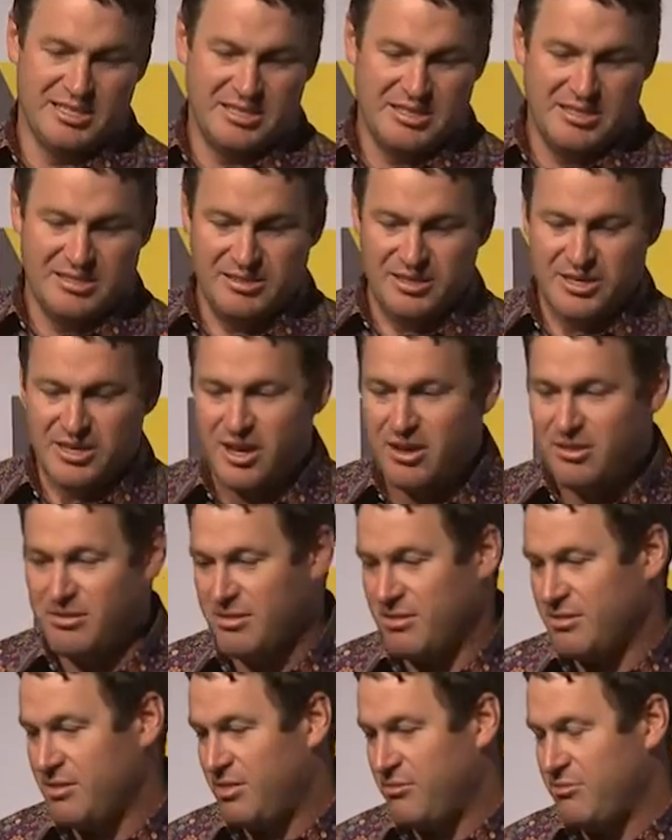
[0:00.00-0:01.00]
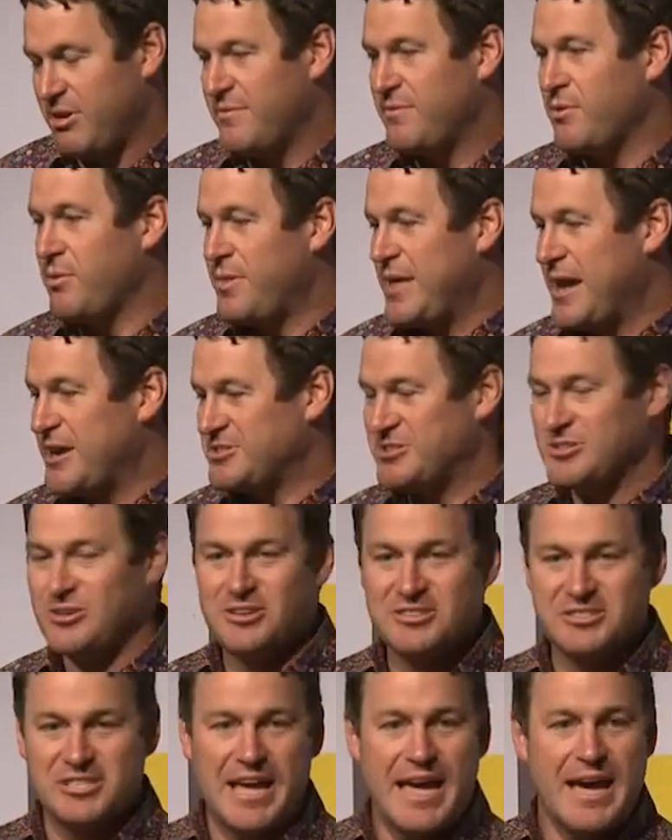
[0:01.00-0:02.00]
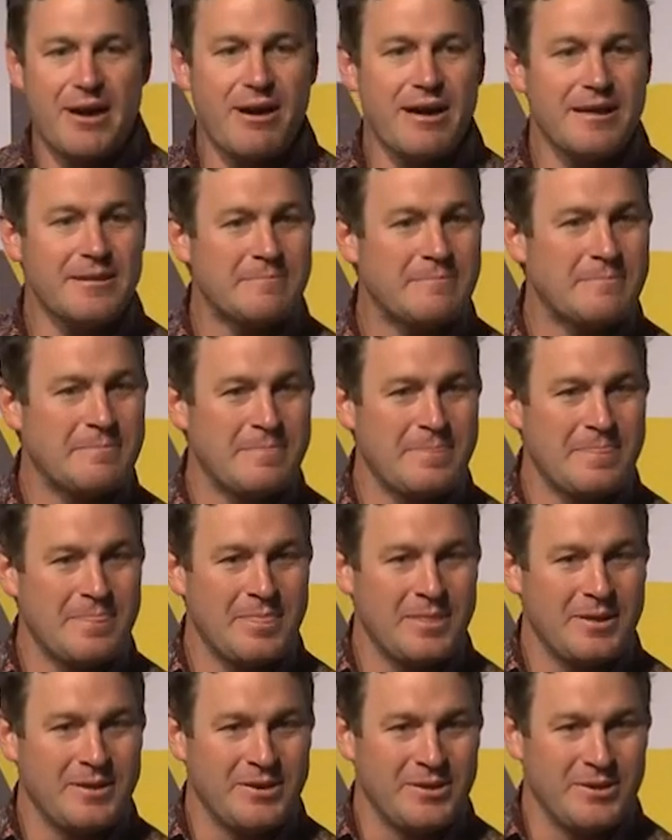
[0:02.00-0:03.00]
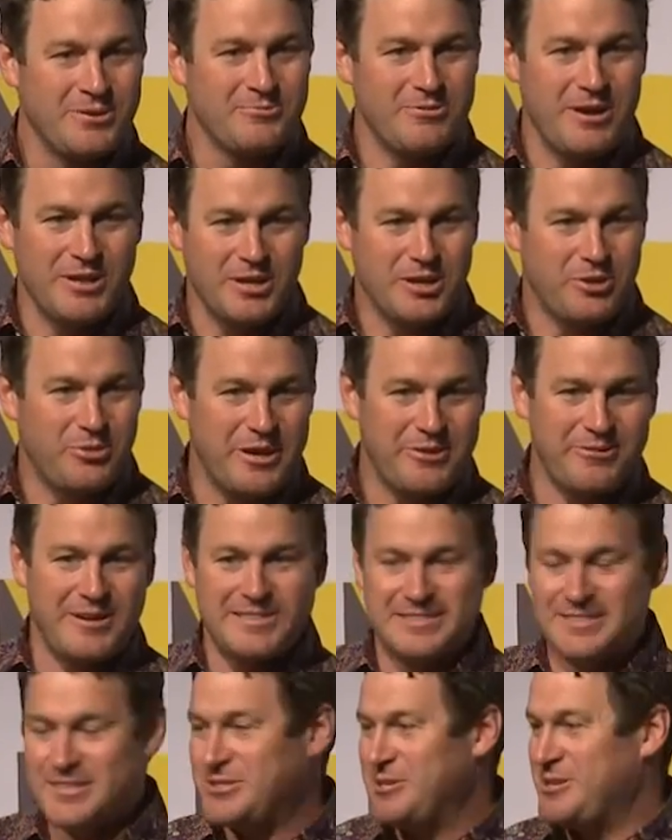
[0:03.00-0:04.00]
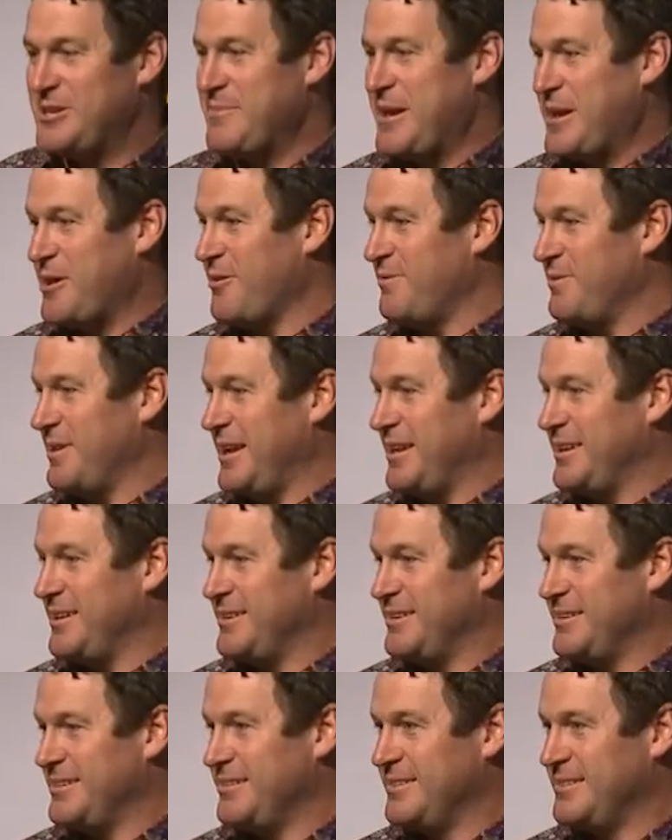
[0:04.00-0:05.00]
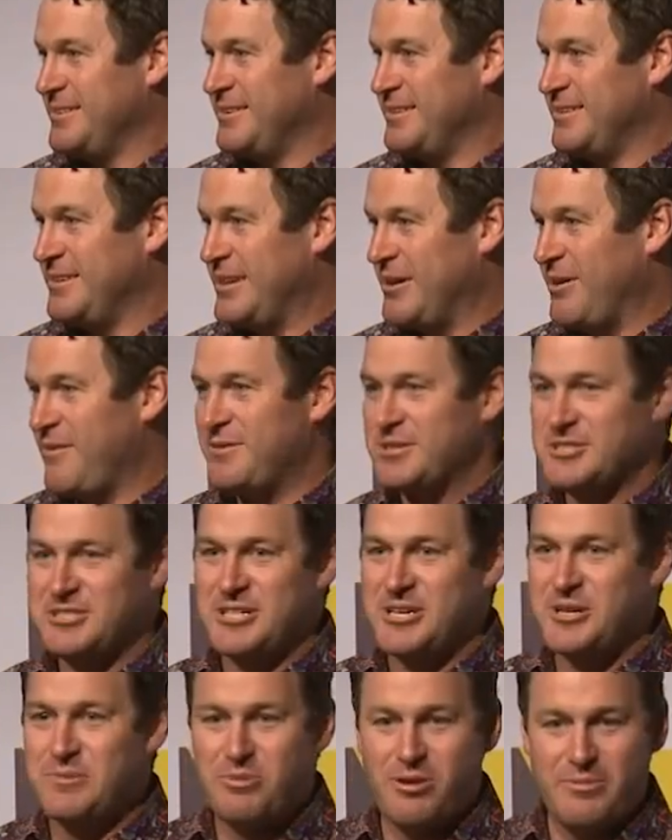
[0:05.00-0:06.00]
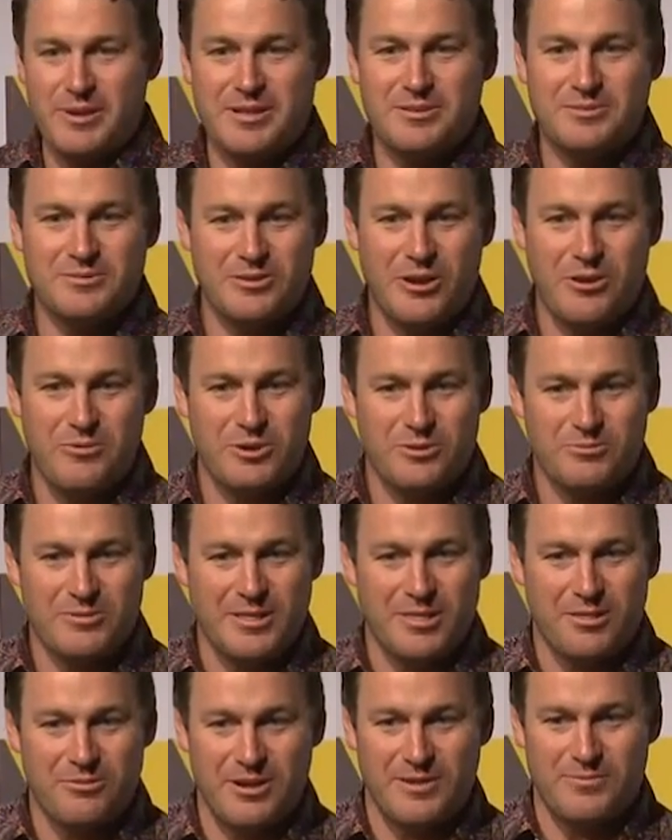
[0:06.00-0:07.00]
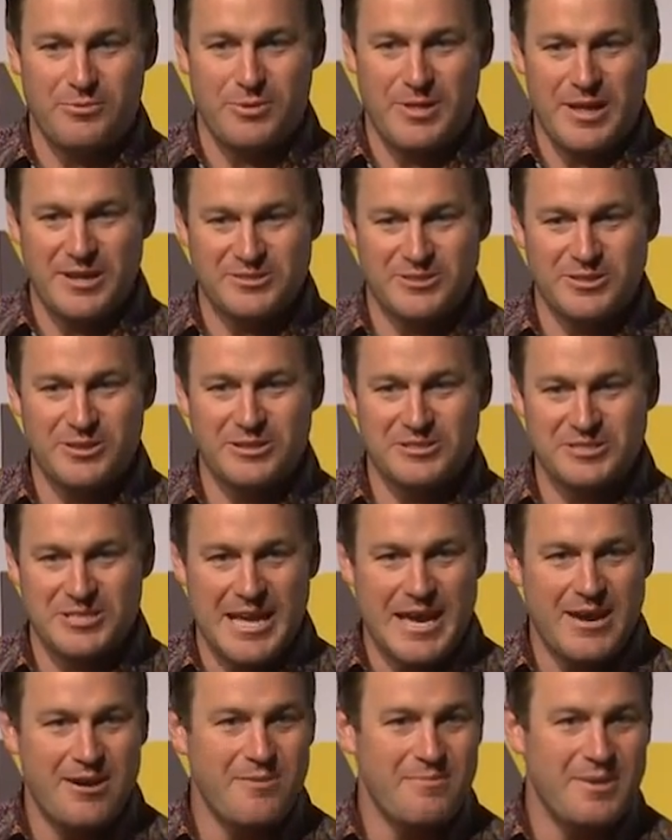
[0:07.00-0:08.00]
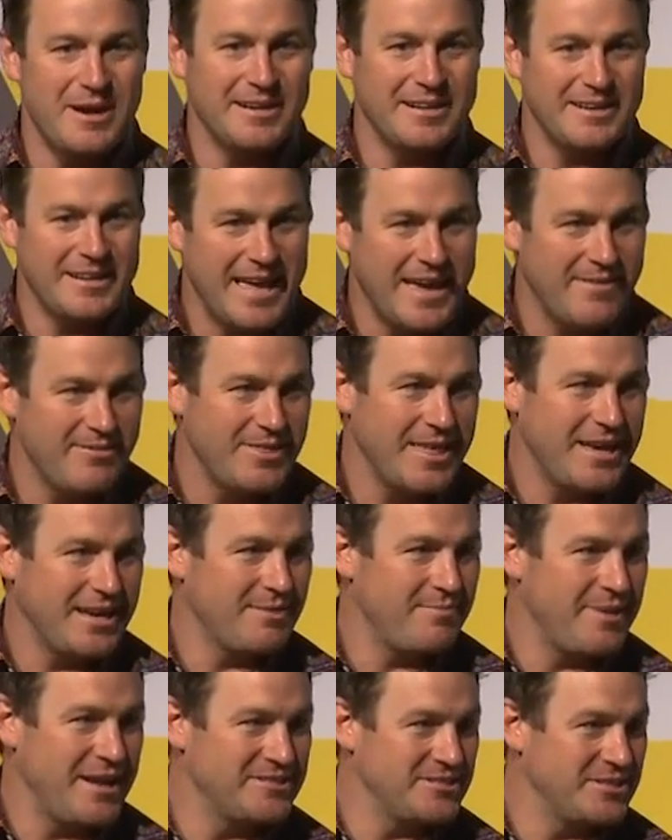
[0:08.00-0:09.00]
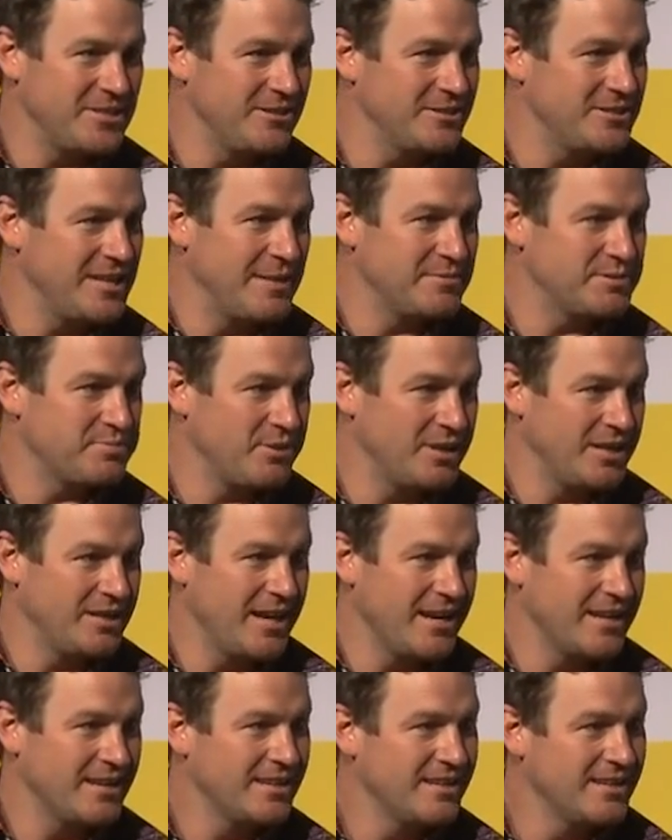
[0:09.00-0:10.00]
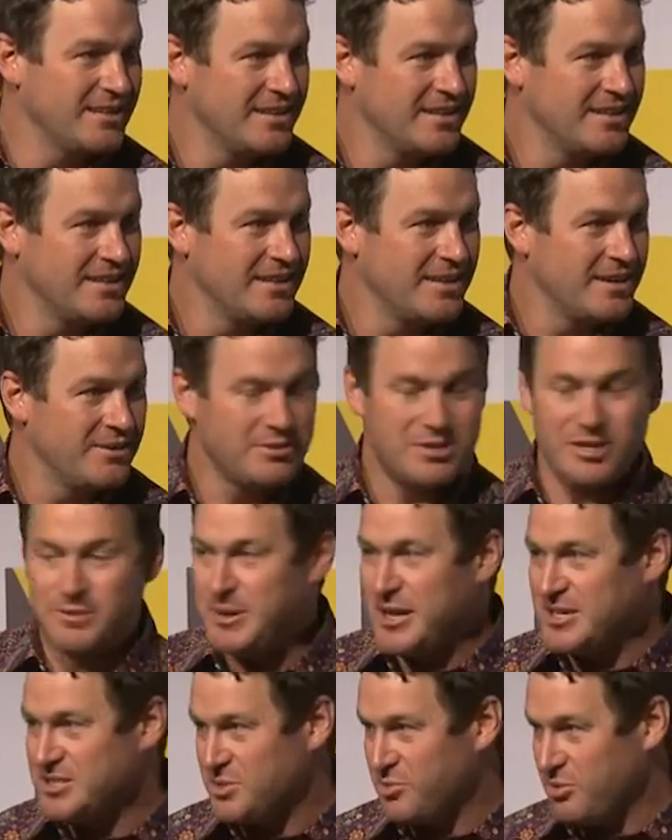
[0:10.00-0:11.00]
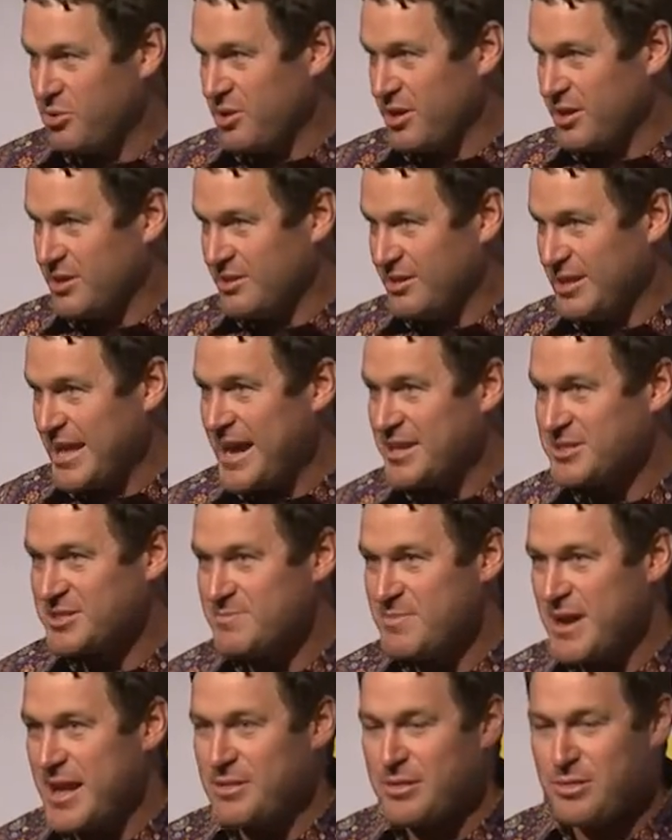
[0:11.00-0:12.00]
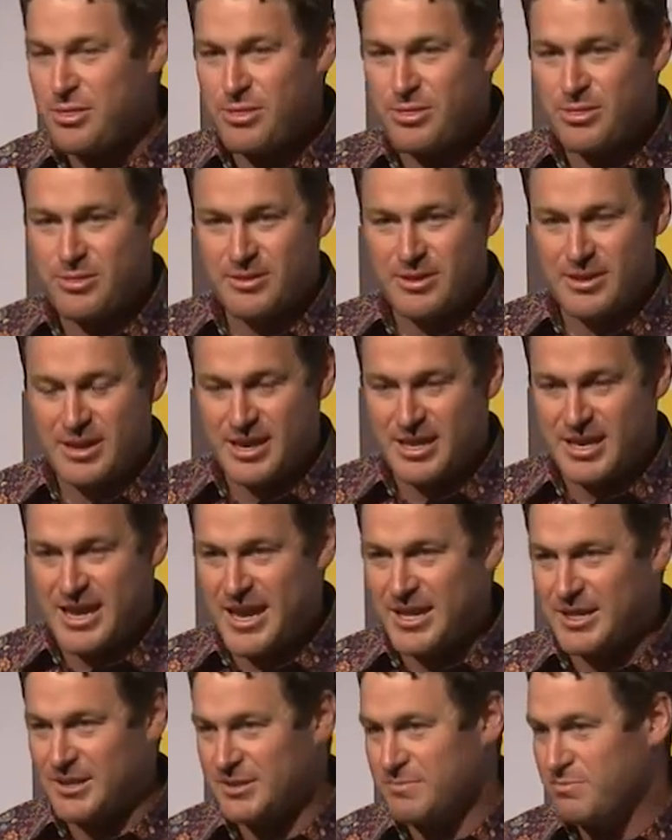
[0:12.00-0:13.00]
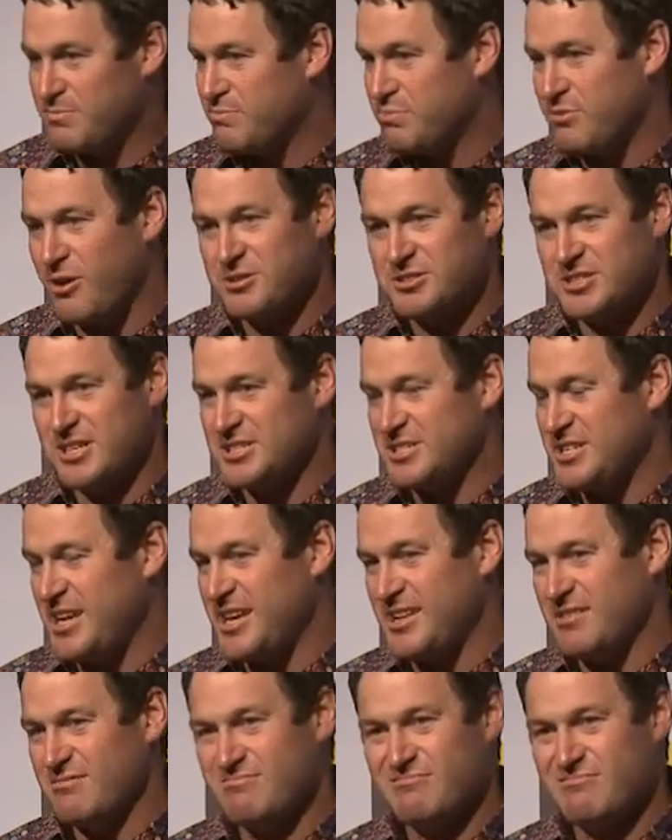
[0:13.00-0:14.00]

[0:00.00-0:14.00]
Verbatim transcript: you know, $3,000 or $4,000 an hour, run your queries, and then turn it back off again. Now, obviously, you probably don't want to run $3,000 or $4,000 an hour, but having that capacity on tap's pretty neat. Did a piece of work last month, again, processing